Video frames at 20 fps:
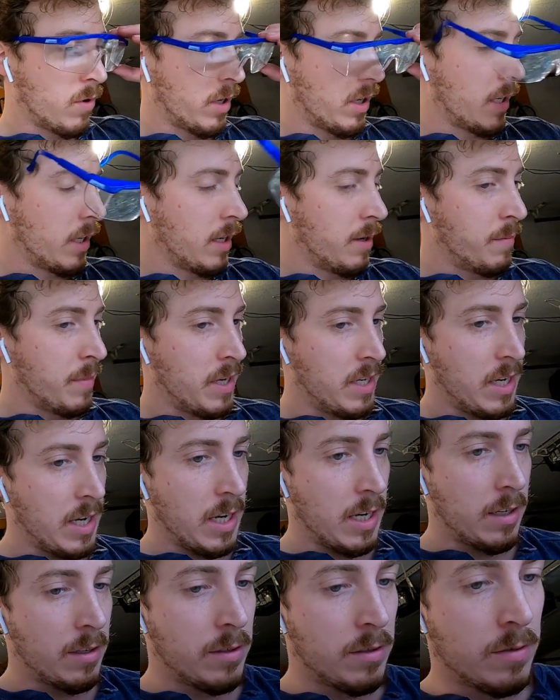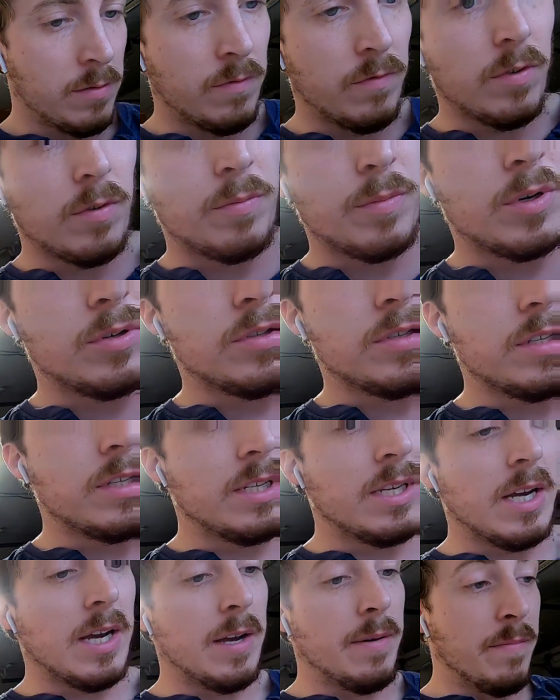working at my dad's for most of the
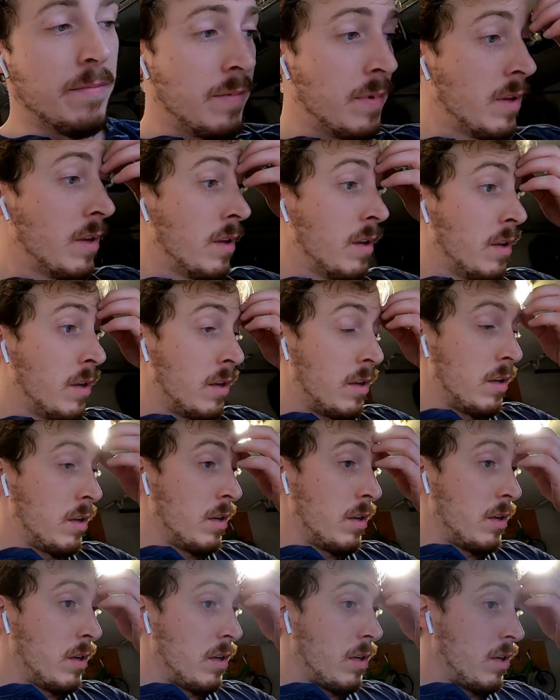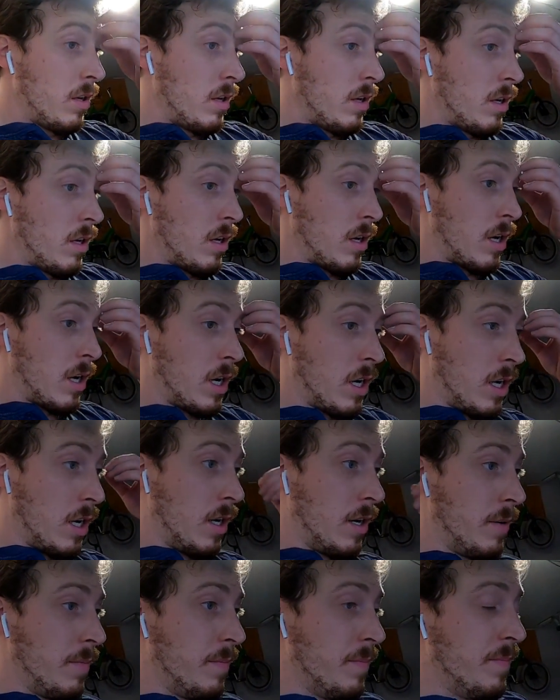day. Uh,